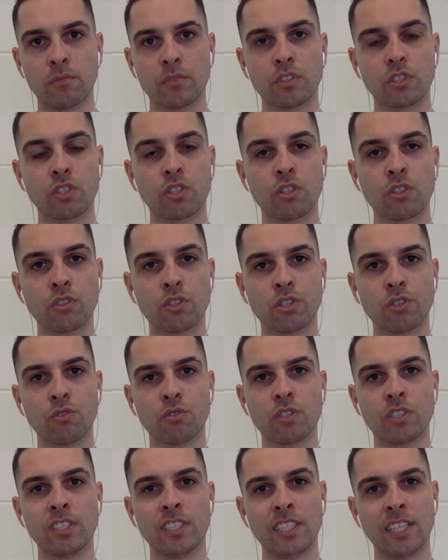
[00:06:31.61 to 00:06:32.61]
So you
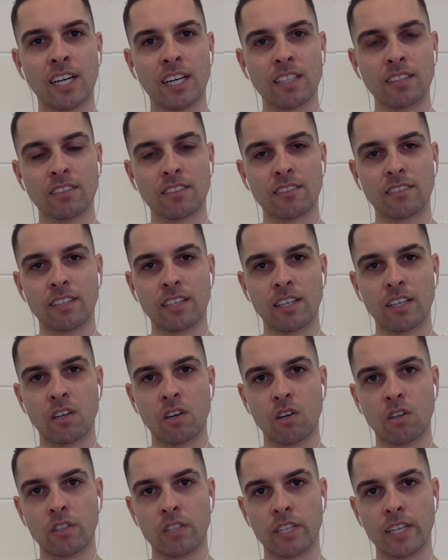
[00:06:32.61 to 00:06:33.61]
choose not to take
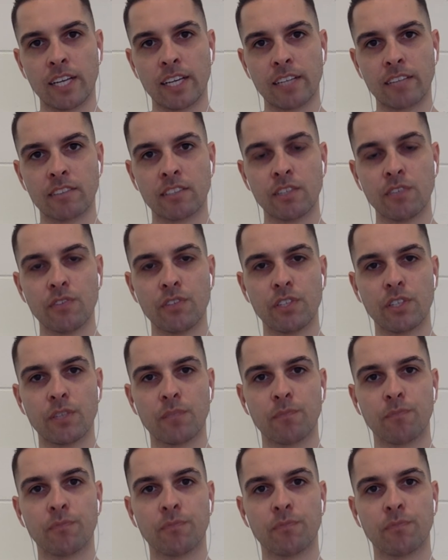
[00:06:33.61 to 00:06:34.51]
on the negativity.